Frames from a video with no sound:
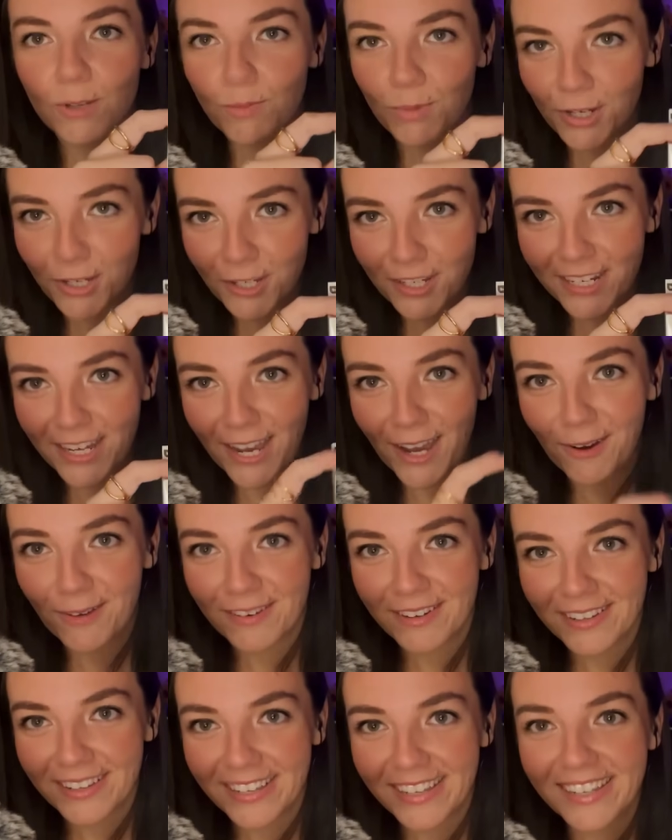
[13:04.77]
push it
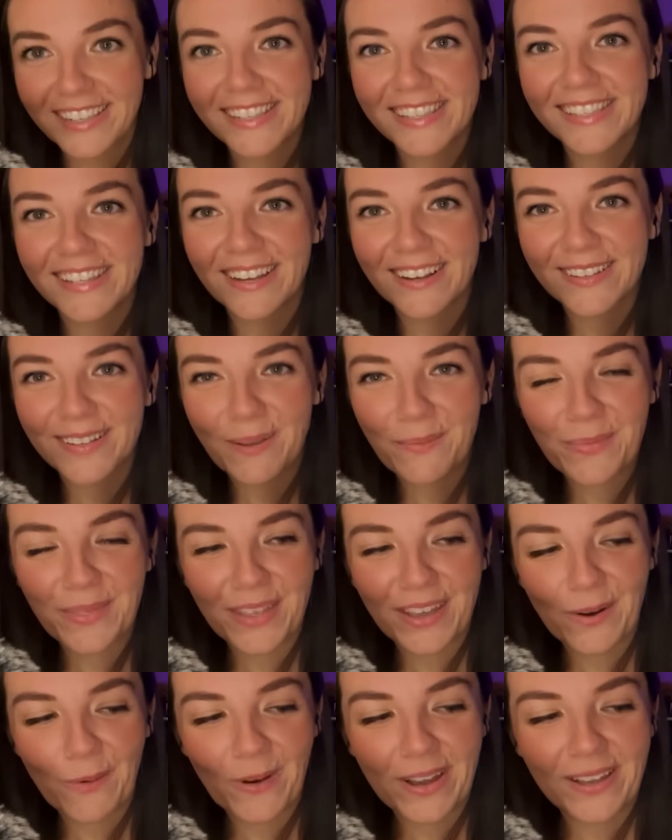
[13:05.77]
down, it sucks up
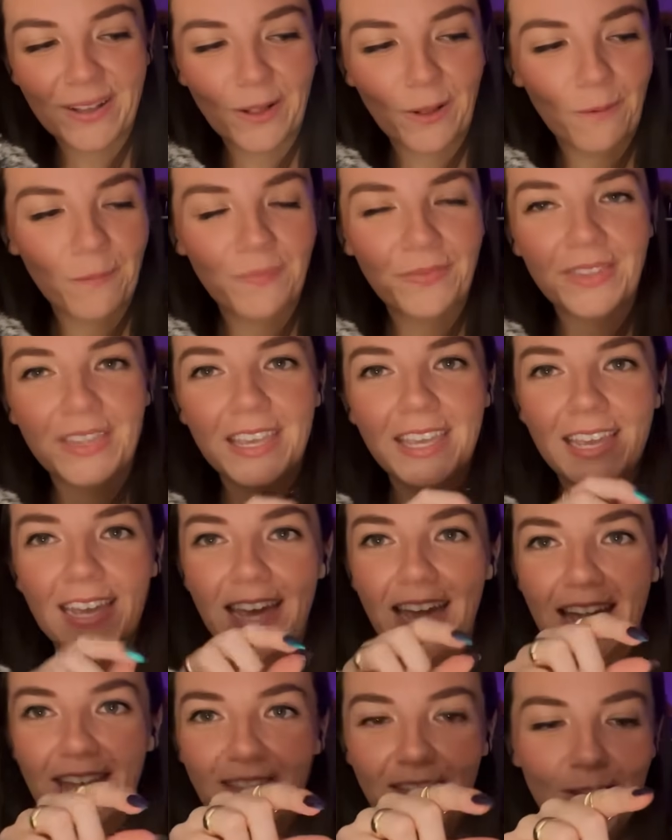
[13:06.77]
the oil,
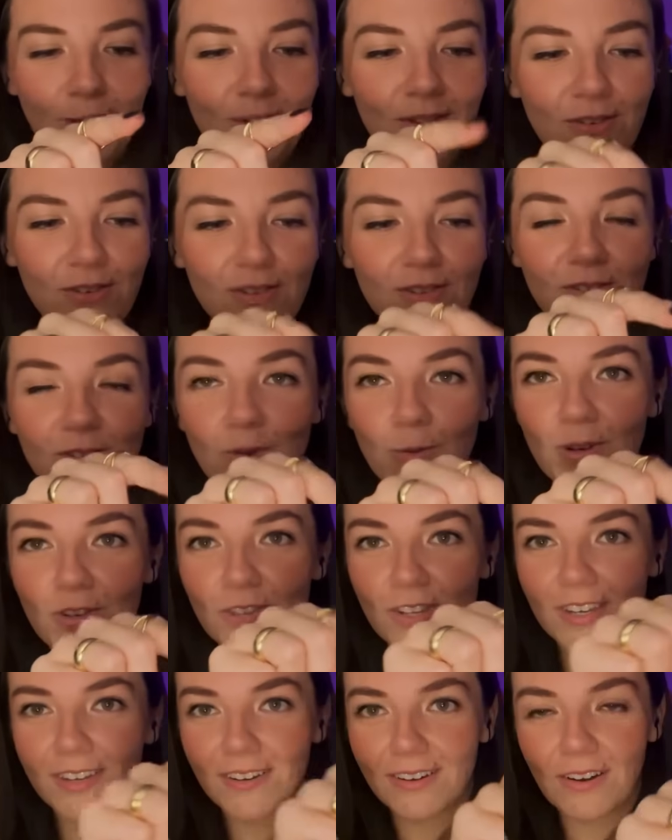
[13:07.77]
and then you can just
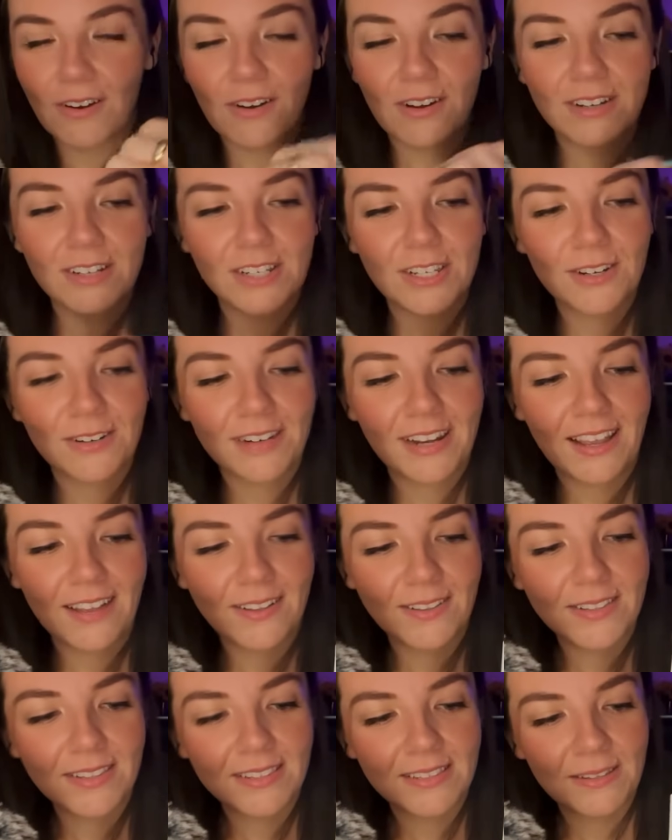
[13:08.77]
squish it onto your
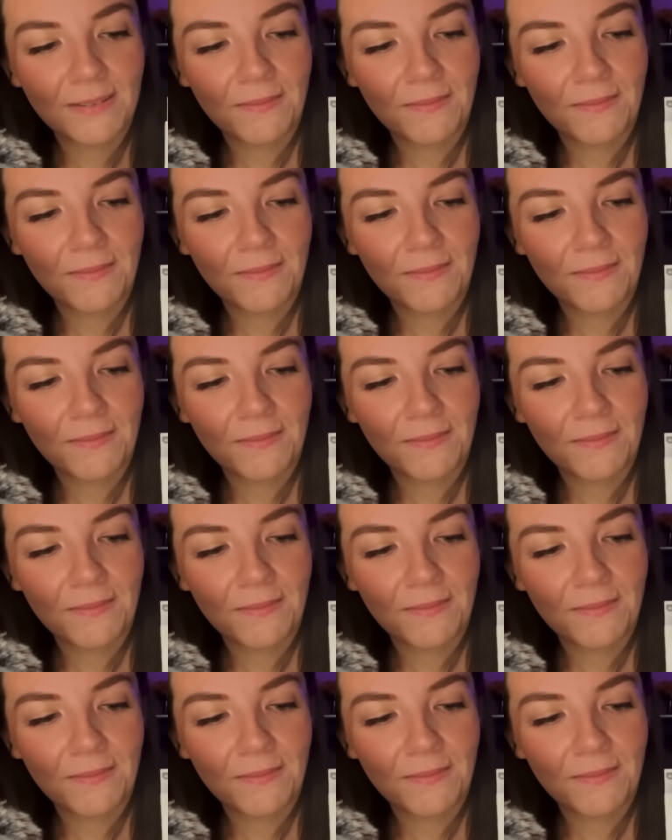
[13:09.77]
nails.